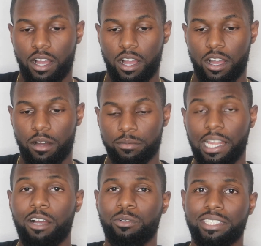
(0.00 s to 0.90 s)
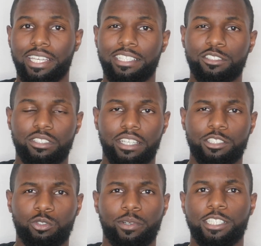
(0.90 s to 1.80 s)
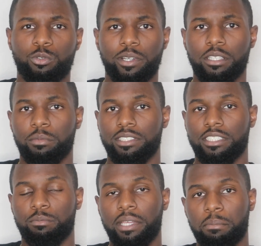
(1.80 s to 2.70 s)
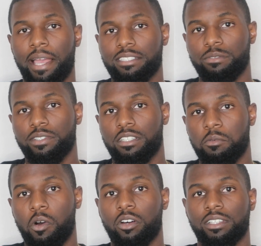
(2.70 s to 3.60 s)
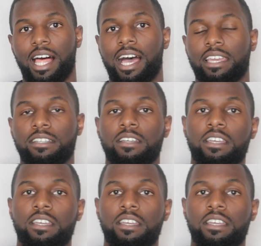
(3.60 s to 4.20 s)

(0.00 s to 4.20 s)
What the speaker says: not only in 2020, but just make passive income online